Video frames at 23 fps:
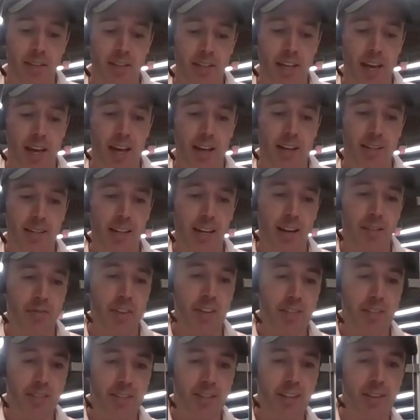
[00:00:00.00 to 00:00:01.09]
In this case,
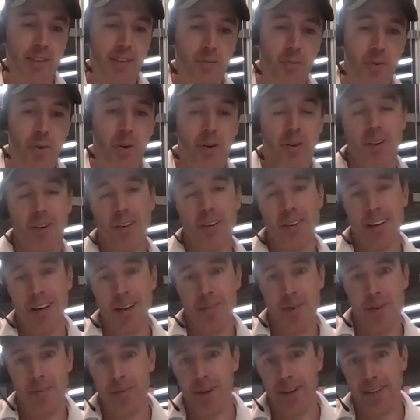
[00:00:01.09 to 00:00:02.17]
if this didn't work,
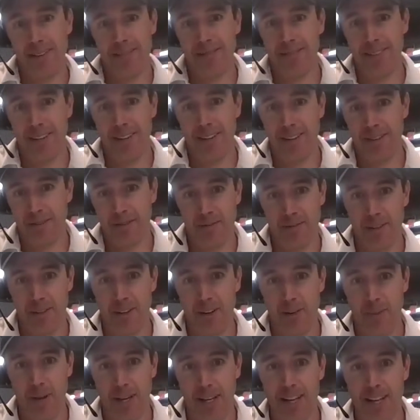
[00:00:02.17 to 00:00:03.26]
I mean, my
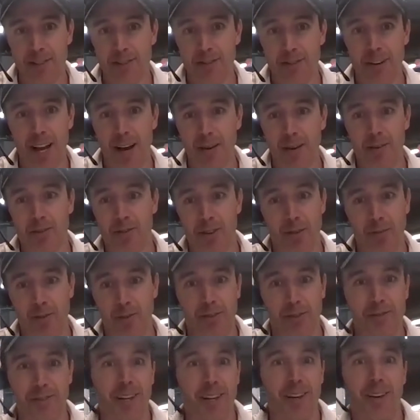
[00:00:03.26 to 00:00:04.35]
kids are now in
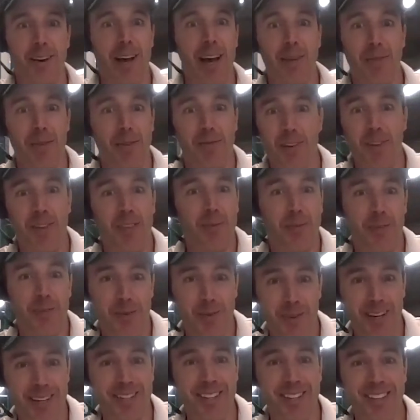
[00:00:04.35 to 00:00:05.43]
trouble. How do I feed them?
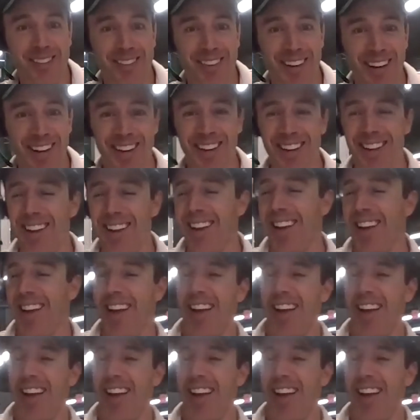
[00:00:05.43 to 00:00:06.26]
What do I do, right?